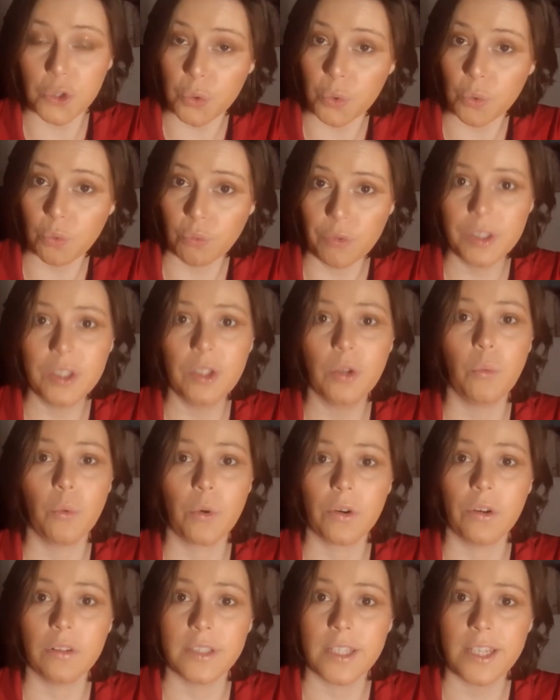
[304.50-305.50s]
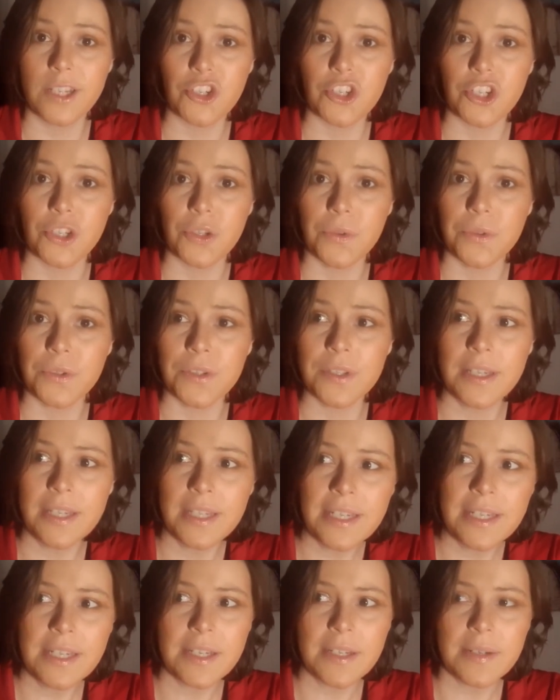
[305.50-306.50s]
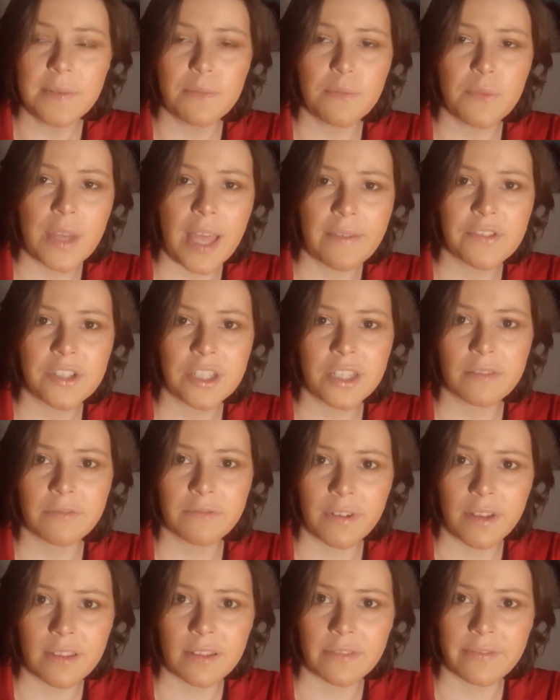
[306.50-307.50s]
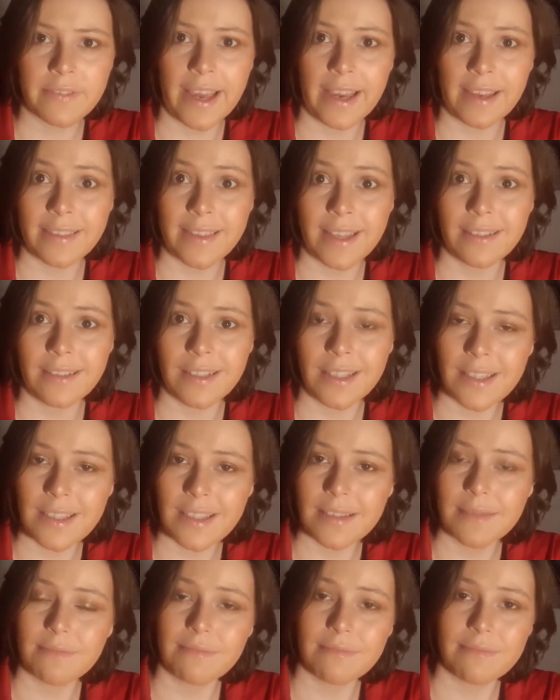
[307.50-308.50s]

to real-world issues, we have to confront the fact that its